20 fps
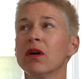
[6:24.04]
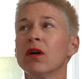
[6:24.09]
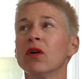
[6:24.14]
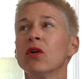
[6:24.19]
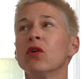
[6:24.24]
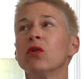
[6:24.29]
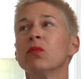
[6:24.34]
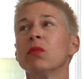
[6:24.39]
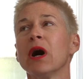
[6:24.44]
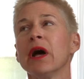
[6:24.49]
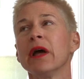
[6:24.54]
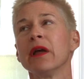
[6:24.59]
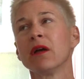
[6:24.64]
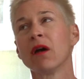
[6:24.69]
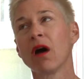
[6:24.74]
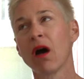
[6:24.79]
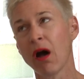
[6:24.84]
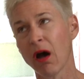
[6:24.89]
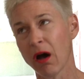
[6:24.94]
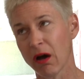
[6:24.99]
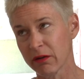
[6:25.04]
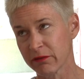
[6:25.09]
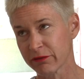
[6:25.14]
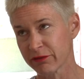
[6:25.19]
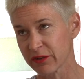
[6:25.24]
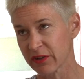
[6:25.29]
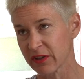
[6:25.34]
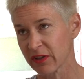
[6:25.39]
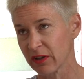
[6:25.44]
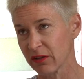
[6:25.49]
oh my God,
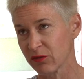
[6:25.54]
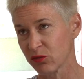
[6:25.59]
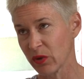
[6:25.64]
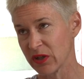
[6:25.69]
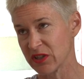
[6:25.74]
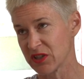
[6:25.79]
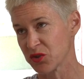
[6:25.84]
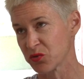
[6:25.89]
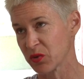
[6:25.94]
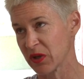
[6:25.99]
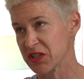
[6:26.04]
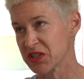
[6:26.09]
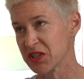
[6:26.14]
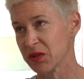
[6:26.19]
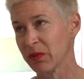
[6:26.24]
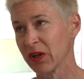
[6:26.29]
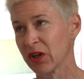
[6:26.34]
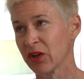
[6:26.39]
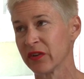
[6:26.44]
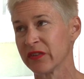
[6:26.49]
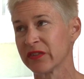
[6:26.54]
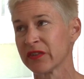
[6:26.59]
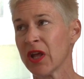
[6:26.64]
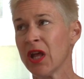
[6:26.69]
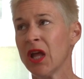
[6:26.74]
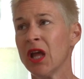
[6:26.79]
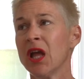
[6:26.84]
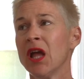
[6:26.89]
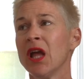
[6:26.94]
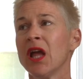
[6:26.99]
for the 2020, because
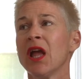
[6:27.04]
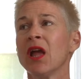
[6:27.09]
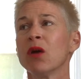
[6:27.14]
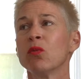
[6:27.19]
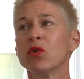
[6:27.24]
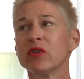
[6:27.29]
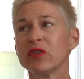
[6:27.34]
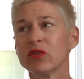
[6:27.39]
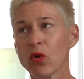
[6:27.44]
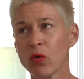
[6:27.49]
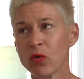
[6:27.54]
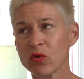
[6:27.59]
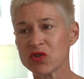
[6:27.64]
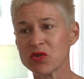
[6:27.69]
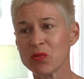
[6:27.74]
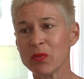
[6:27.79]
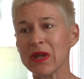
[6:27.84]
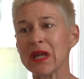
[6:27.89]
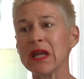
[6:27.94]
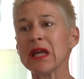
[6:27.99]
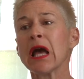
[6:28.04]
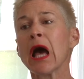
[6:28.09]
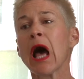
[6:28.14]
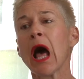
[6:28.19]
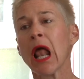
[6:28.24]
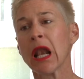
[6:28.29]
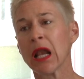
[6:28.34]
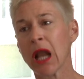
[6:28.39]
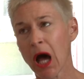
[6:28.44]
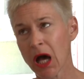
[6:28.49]
it was going to be
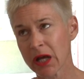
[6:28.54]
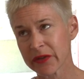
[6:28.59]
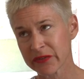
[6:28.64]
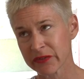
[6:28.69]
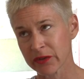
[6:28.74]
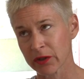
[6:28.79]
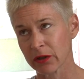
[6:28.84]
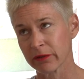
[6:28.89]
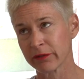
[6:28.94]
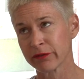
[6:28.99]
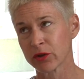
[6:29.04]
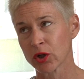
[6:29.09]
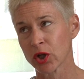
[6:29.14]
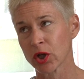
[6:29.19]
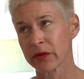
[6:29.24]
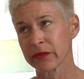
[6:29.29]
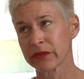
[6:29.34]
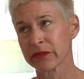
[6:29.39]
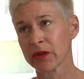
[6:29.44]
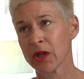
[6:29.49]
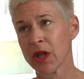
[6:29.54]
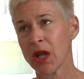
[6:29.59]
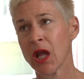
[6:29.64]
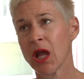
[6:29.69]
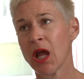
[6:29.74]
colossal for us.